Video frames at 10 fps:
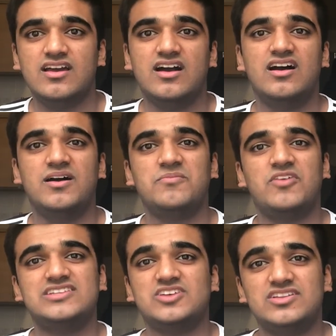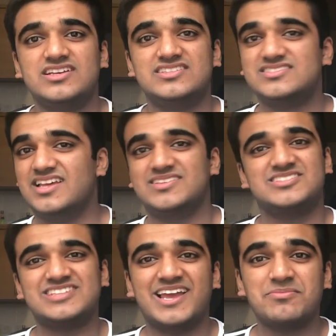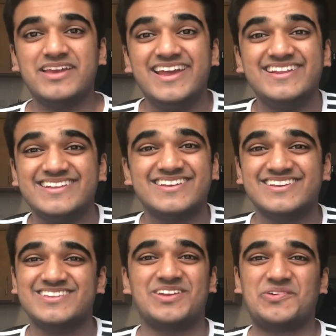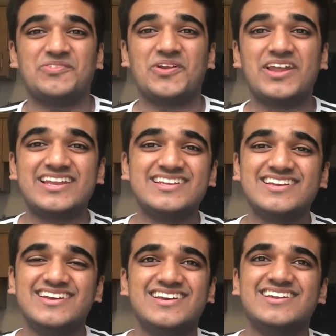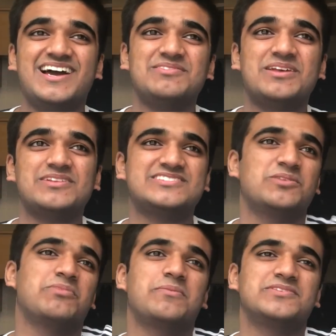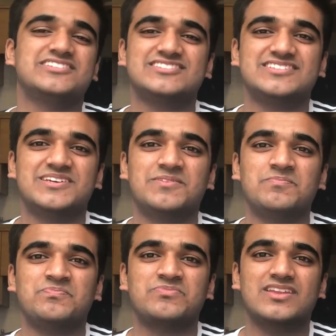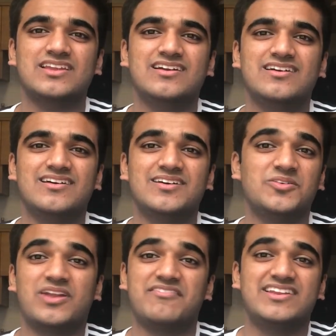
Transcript: Whilst others, they're just like me. They don't follow any timetable. Some people just don't have